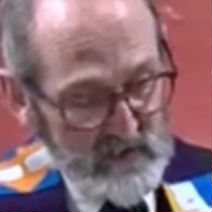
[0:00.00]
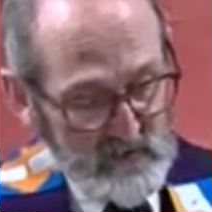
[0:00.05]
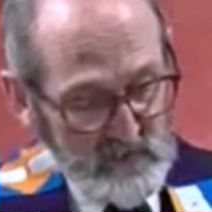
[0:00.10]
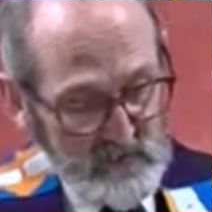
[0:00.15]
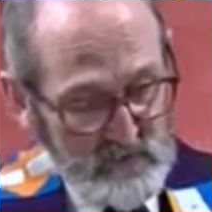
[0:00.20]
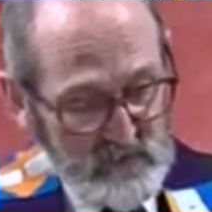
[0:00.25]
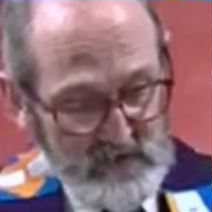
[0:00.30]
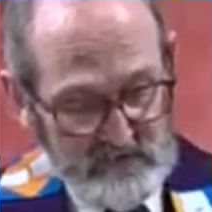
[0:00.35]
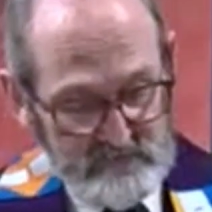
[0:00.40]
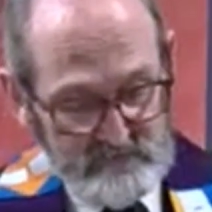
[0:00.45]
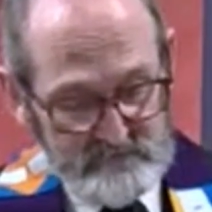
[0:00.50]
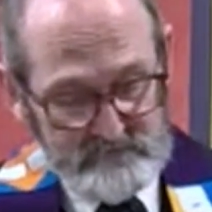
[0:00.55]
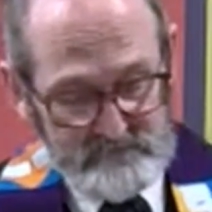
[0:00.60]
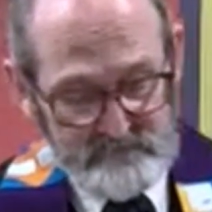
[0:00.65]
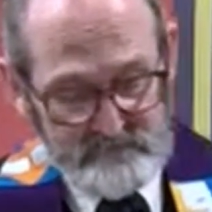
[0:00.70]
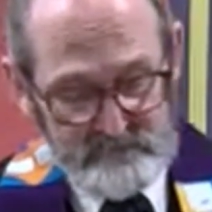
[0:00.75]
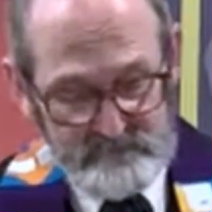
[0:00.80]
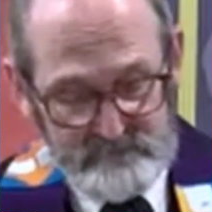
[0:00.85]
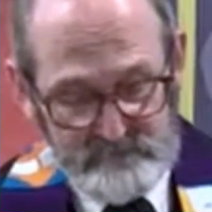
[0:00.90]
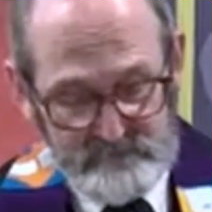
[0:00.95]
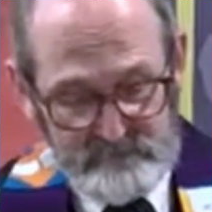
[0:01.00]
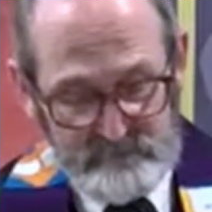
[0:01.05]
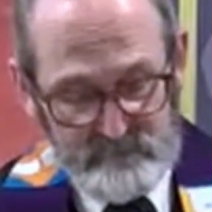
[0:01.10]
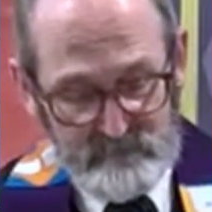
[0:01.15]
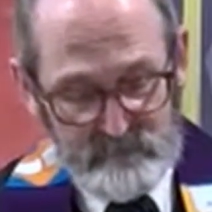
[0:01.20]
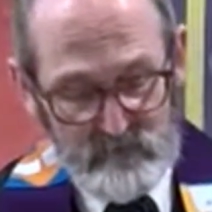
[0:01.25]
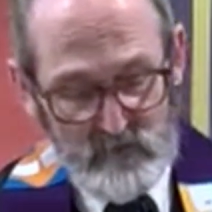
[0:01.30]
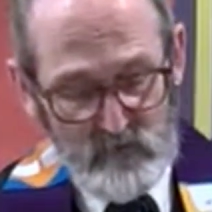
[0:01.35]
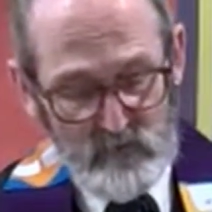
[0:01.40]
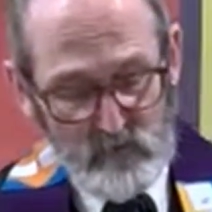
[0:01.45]
But
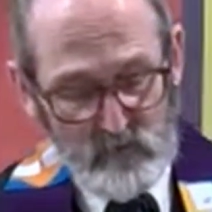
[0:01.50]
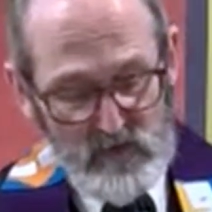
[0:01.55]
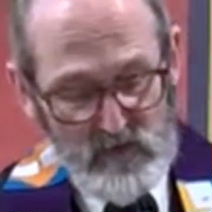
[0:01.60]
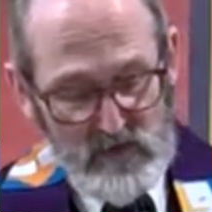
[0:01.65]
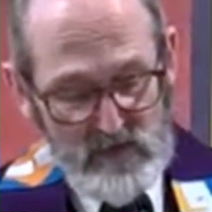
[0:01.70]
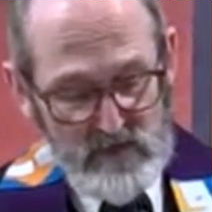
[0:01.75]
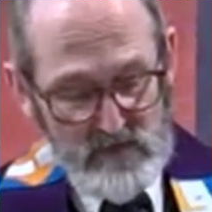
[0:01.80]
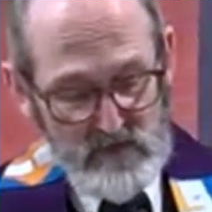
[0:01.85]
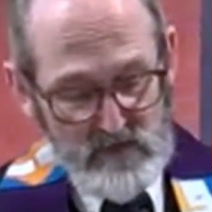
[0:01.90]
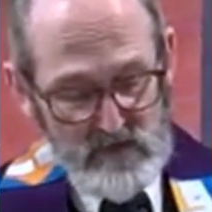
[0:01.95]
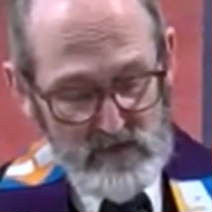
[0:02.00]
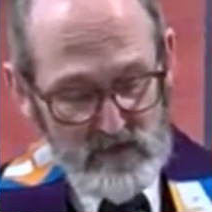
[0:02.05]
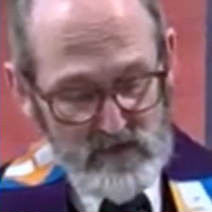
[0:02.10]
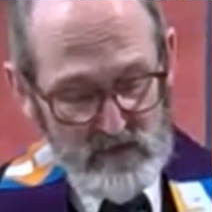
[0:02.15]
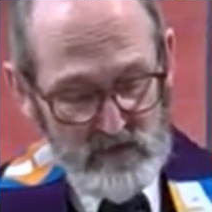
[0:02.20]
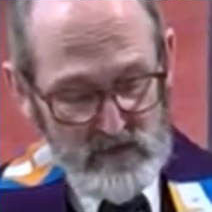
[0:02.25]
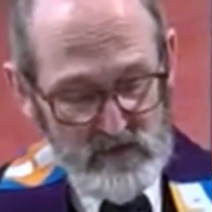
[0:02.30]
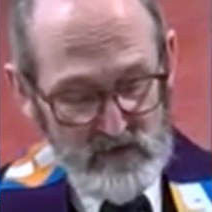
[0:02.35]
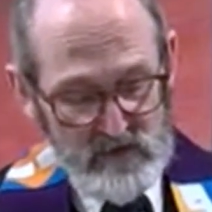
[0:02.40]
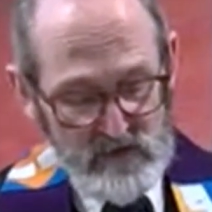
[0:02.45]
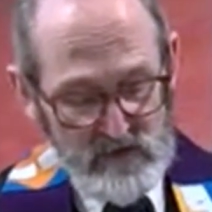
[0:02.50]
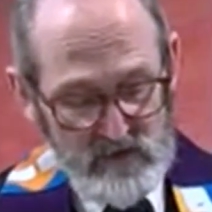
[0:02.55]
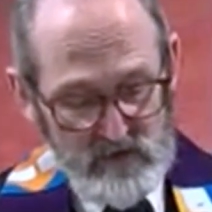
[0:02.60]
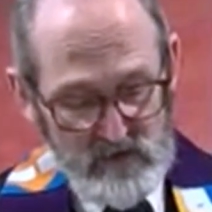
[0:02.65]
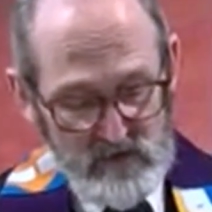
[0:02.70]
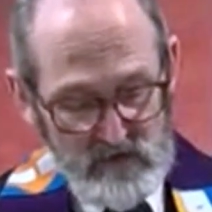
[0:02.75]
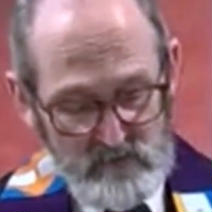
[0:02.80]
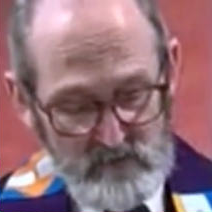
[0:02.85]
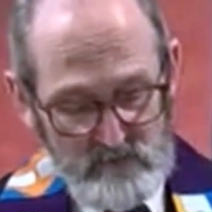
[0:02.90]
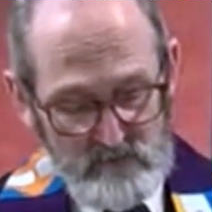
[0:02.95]
we
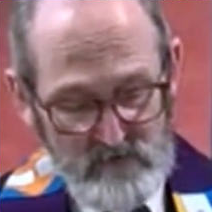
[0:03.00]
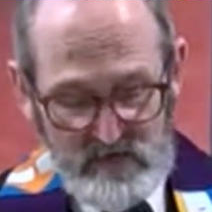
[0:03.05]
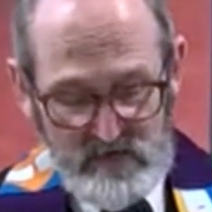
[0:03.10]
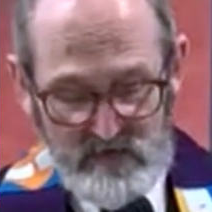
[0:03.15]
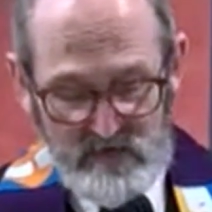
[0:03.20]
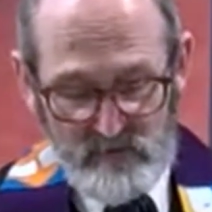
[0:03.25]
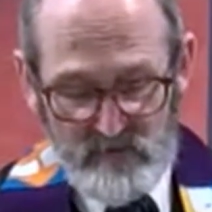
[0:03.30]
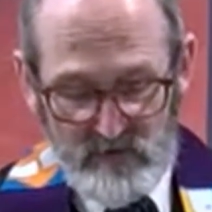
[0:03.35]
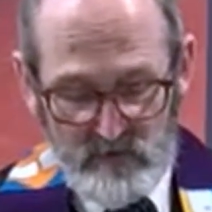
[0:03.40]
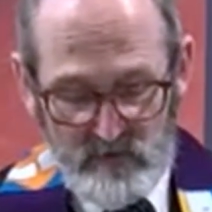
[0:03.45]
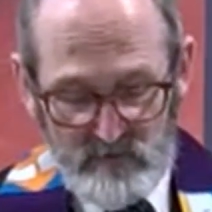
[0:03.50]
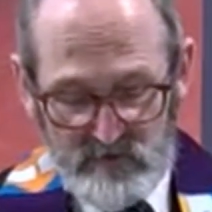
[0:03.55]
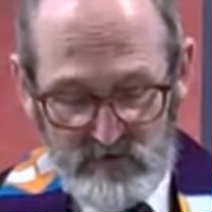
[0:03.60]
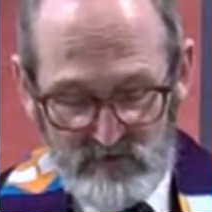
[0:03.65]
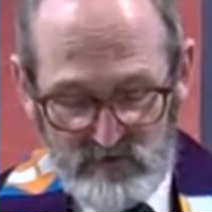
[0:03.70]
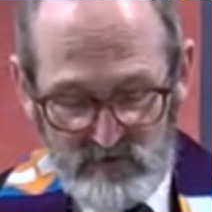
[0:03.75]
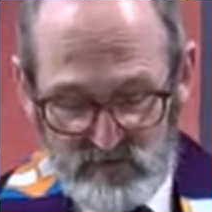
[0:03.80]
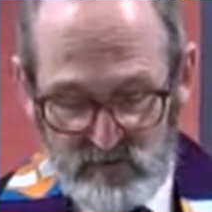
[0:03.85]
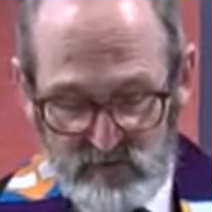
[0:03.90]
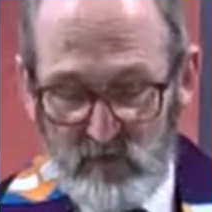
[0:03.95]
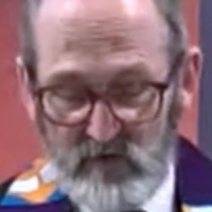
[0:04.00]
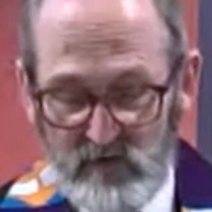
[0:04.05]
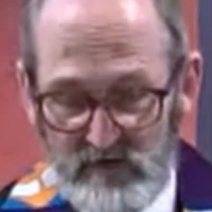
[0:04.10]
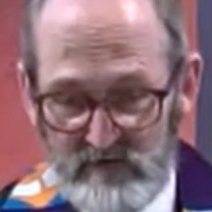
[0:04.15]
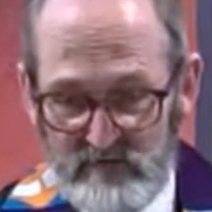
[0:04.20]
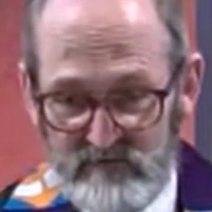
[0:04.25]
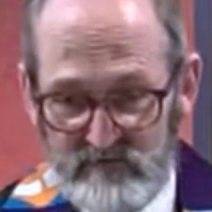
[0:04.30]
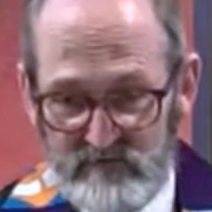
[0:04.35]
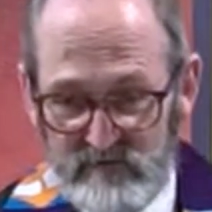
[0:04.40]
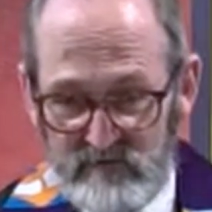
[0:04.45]
may not be able to control
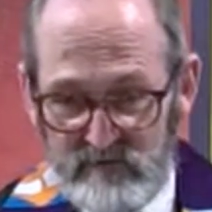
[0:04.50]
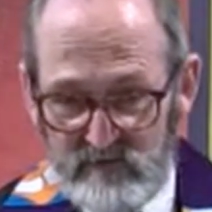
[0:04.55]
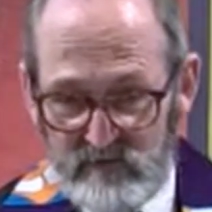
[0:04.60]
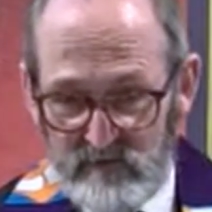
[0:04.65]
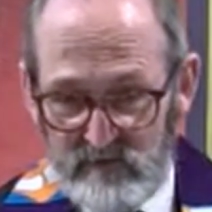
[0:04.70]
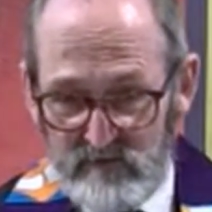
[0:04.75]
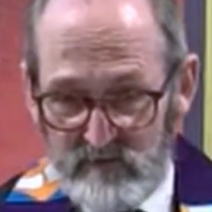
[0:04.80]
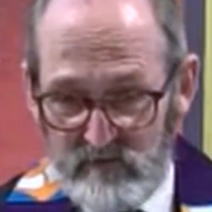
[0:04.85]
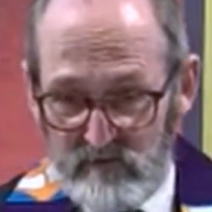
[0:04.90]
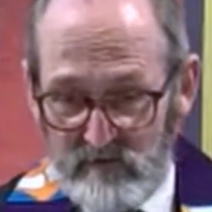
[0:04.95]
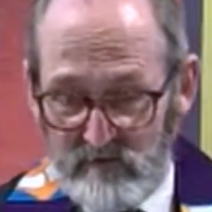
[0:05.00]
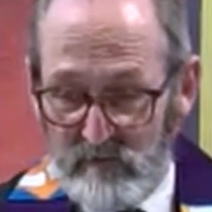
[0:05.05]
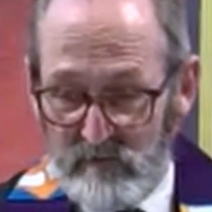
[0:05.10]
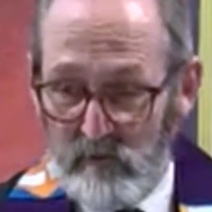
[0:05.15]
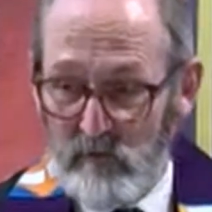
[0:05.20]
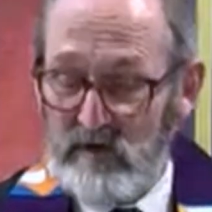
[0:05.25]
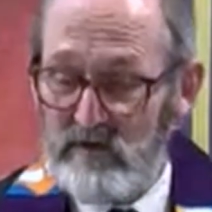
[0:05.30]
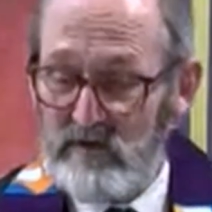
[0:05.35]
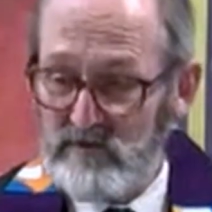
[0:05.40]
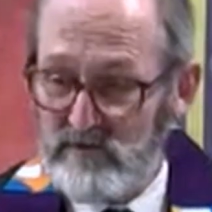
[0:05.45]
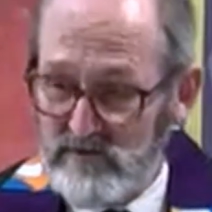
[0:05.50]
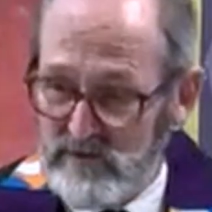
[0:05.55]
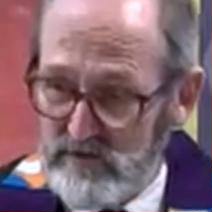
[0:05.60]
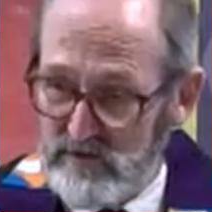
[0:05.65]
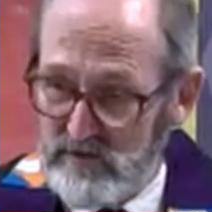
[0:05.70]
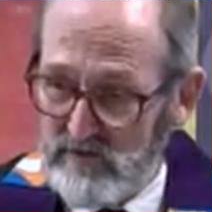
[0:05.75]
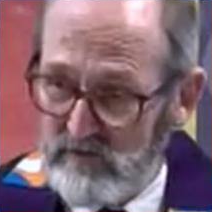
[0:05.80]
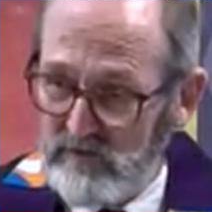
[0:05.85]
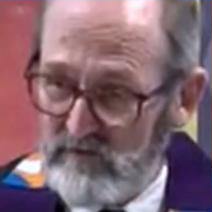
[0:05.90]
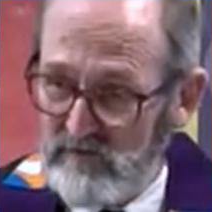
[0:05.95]
it, but we can
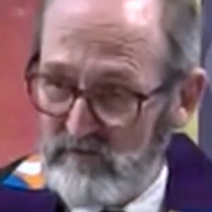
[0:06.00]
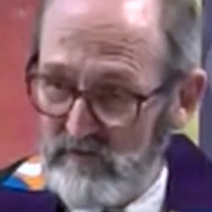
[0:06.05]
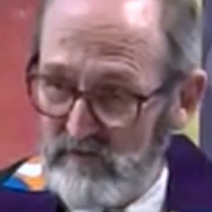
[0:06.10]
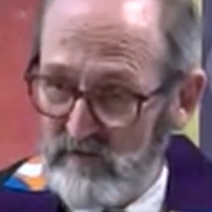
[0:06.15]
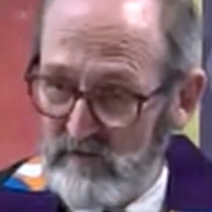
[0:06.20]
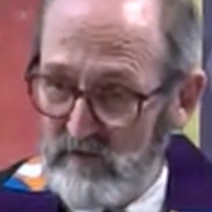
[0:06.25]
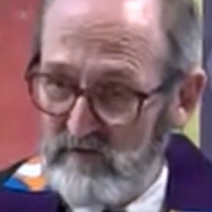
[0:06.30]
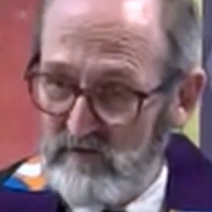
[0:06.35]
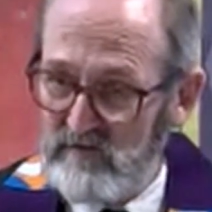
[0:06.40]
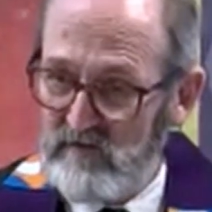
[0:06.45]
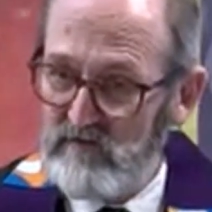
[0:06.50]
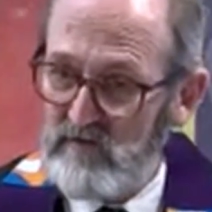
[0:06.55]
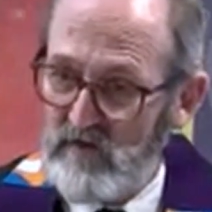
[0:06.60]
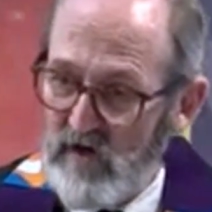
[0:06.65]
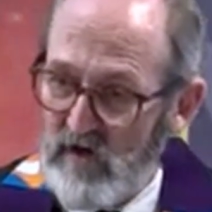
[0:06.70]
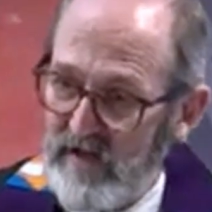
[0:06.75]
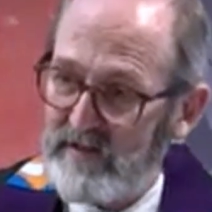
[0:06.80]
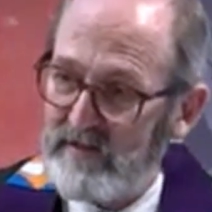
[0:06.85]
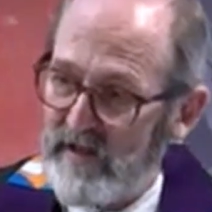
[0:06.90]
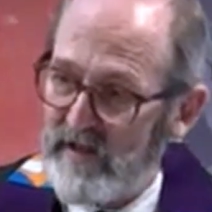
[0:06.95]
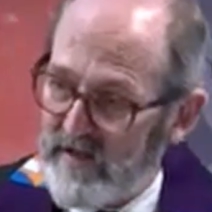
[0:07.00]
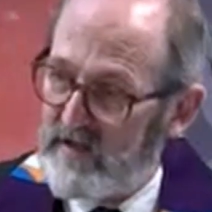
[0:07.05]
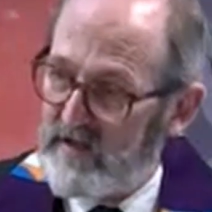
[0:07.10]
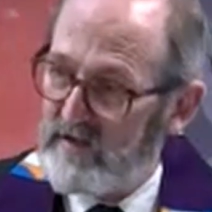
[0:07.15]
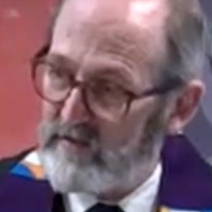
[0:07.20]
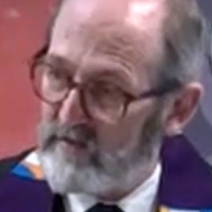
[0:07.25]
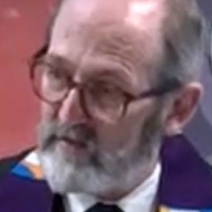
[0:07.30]
choose to not let it